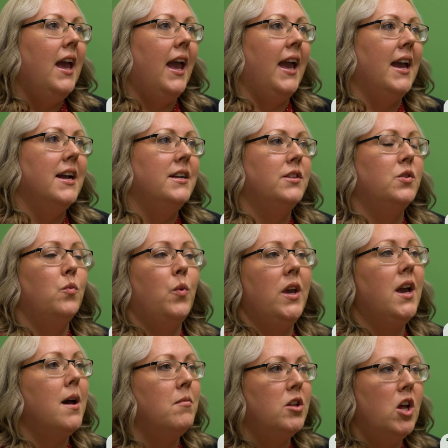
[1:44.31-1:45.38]
And we
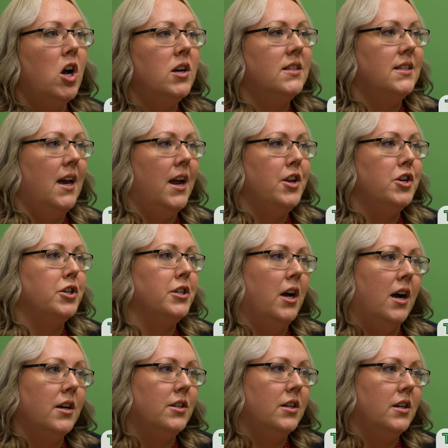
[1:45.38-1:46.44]
come alongside your
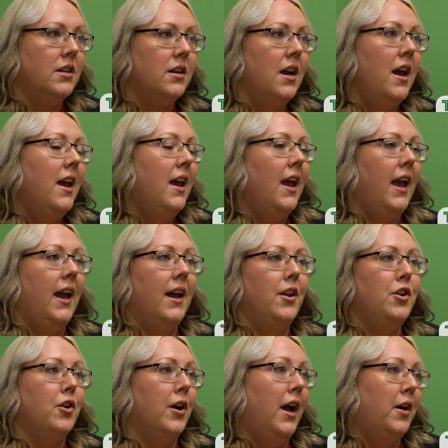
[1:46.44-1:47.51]
doctor
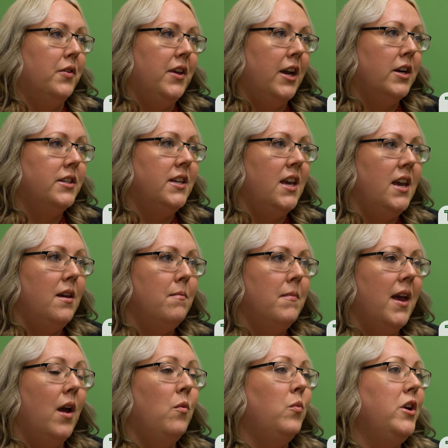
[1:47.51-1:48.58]
and your healthcare
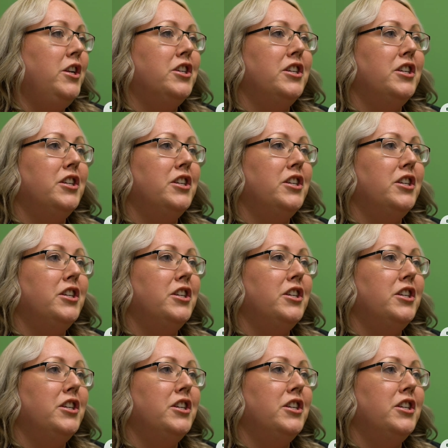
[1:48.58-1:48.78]
team, and we